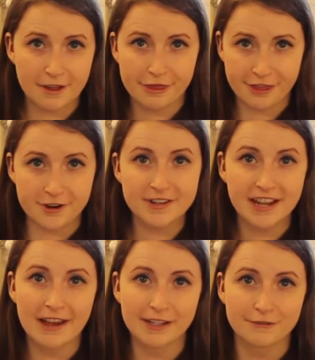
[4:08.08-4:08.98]
a third
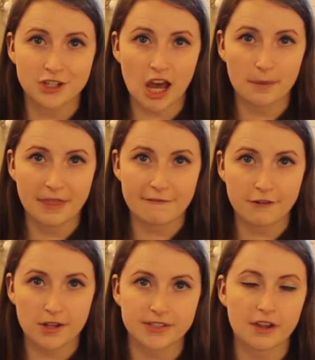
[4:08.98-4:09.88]
kind of job that
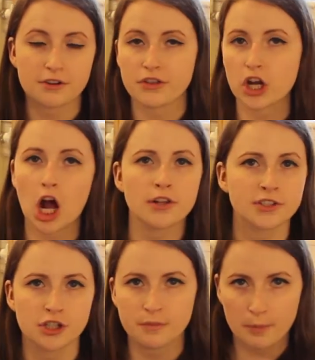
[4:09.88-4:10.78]
falls under the
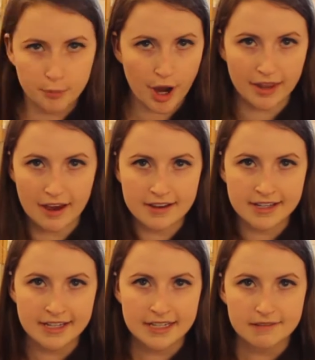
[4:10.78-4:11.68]
costume
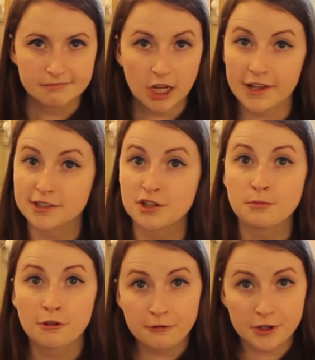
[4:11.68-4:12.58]
umbrella.
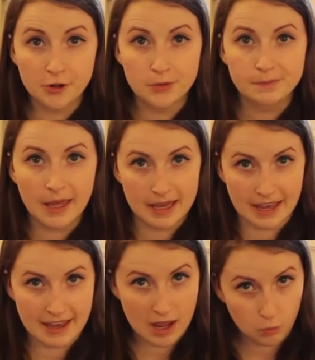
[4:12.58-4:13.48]
Costume crew,
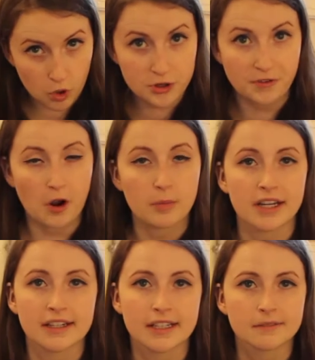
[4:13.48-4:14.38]
aka
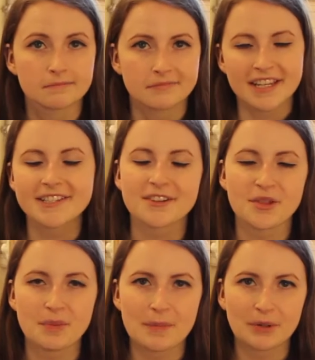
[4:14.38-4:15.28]
wardrobe. These
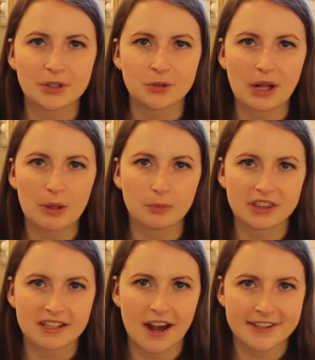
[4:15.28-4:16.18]
are the people who help
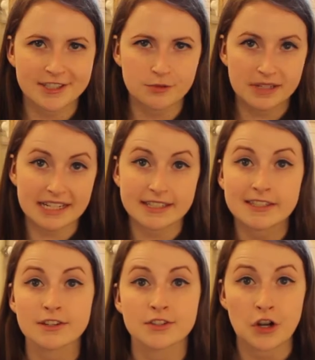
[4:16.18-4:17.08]
with the costume
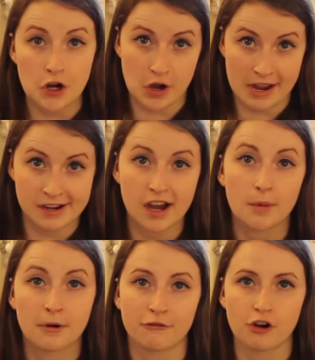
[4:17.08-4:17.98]
needs during
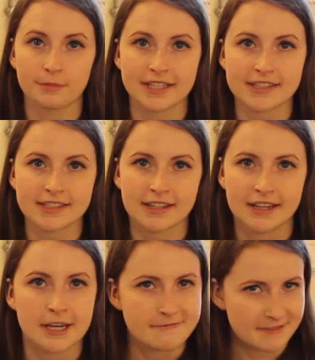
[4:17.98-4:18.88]
a
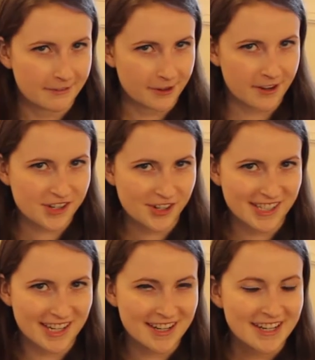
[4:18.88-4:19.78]
performance. If you're
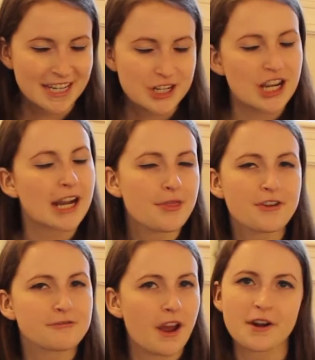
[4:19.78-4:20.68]
interested, check out
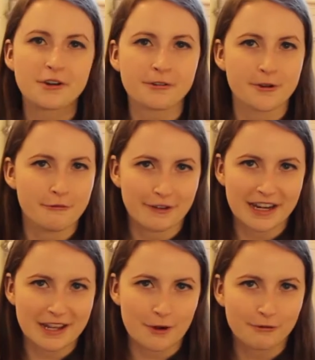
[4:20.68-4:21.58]
the Run Crew
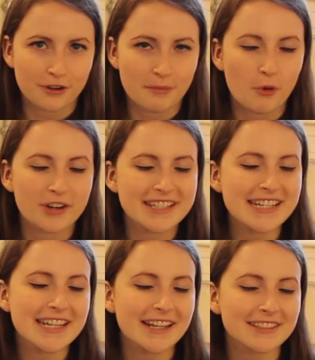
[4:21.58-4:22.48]
video for a more
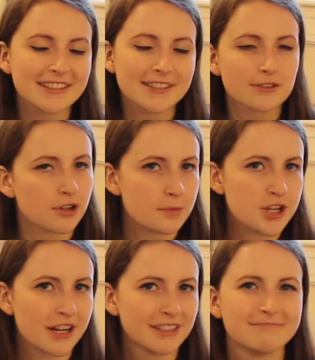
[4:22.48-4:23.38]
detailed
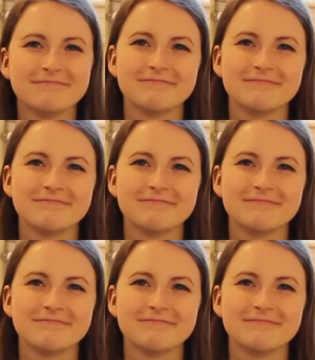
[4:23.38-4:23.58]
description.